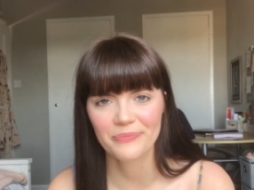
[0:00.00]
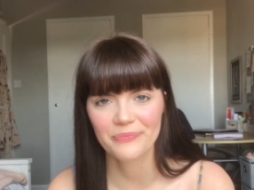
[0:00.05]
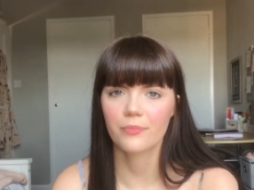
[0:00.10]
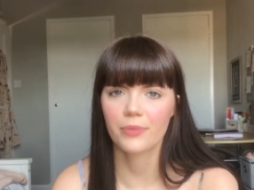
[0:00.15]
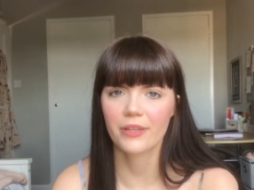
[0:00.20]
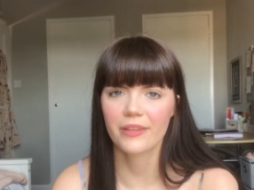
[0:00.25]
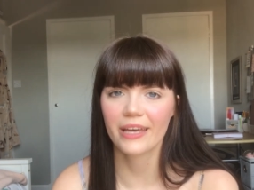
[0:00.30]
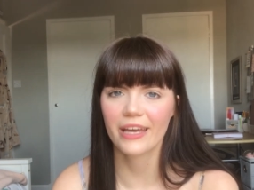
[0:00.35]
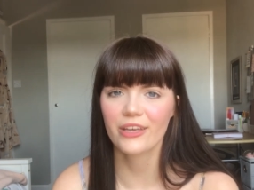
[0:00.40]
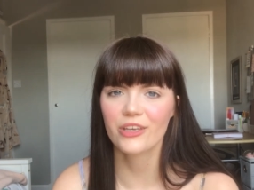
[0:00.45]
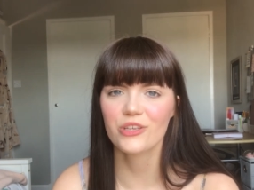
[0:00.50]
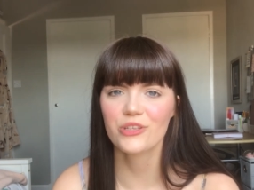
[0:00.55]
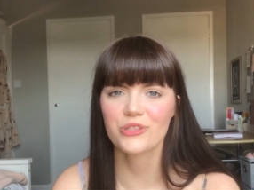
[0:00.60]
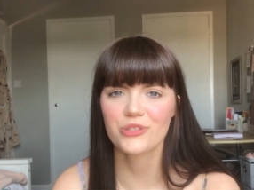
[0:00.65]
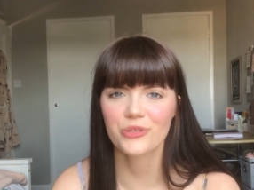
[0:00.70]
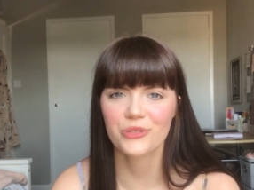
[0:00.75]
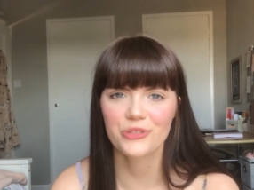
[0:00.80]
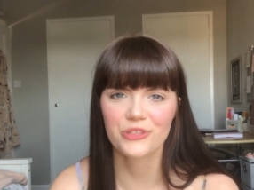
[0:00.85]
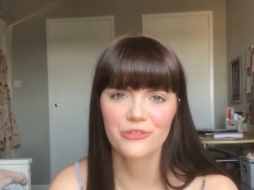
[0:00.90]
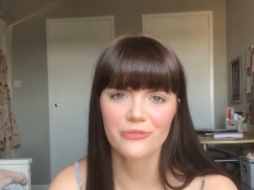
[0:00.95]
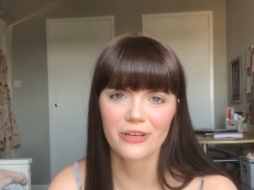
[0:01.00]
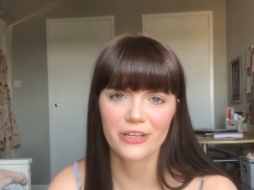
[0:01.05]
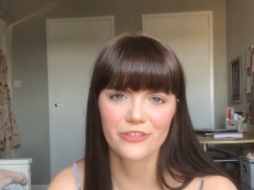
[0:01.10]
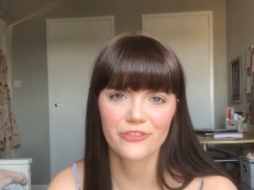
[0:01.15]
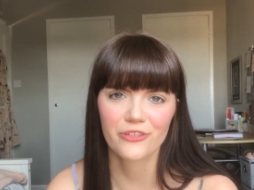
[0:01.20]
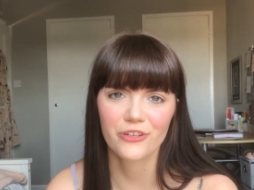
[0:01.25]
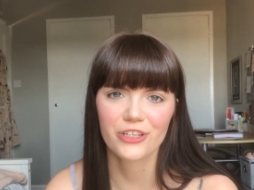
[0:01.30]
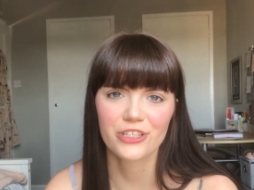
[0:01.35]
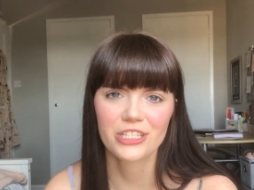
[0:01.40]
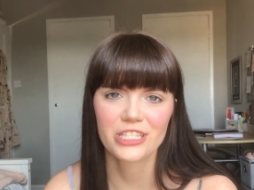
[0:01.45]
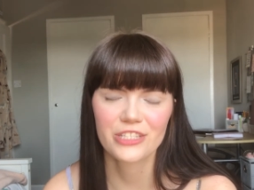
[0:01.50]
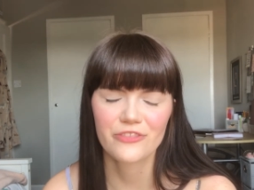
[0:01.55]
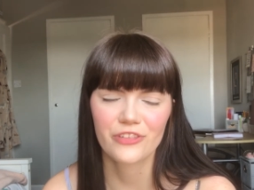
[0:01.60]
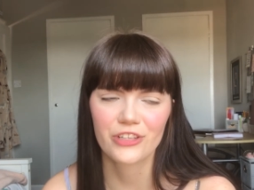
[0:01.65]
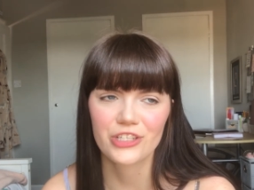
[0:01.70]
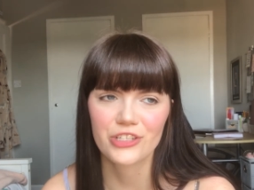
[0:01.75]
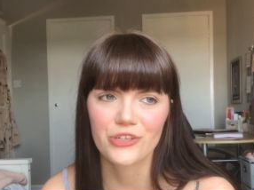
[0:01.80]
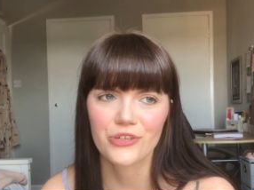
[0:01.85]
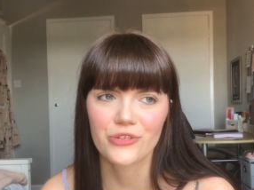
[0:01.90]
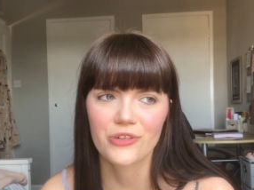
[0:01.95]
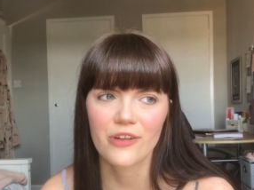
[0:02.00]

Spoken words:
So thank you so much for watching this video.